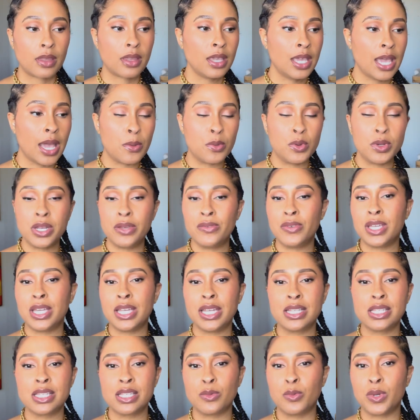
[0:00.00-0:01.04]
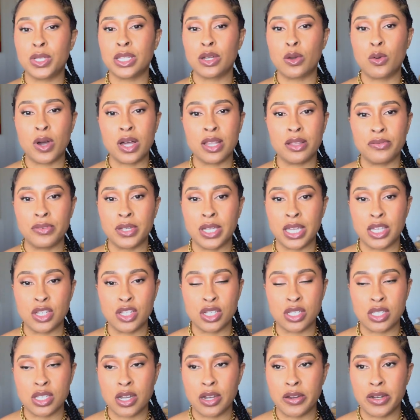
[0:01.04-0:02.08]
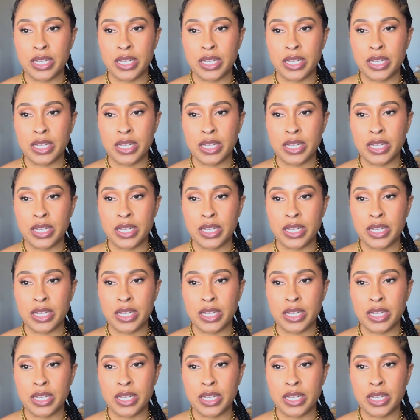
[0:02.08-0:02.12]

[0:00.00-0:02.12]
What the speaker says: I won't even get into what the qualifications are or